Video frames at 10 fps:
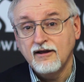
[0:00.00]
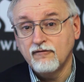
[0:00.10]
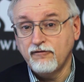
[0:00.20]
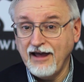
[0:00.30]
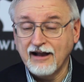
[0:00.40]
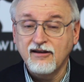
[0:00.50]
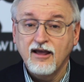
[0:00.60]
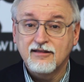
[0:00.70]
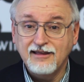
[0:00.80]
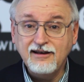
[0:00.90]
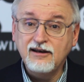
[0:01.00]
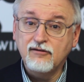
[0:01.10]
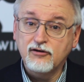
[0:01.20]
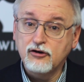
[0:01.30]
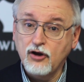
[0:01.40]
In fact, they didn't
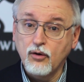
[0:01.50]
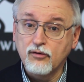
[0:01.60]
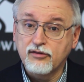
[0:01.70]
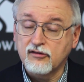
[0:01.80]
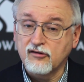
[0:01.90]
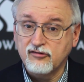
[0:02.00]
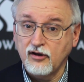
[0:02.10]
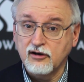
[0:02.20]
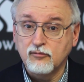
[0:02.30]
even know that the sun